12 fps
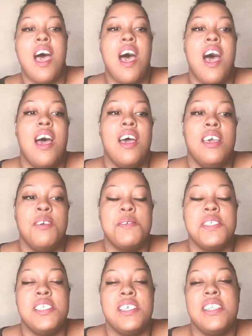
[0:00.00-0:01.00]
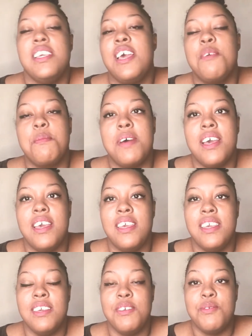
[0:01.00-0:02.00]
I was sitting at
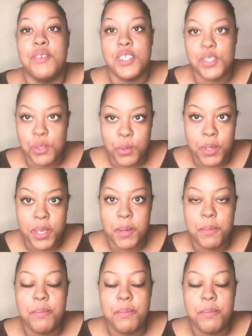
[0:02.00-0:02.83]
my front door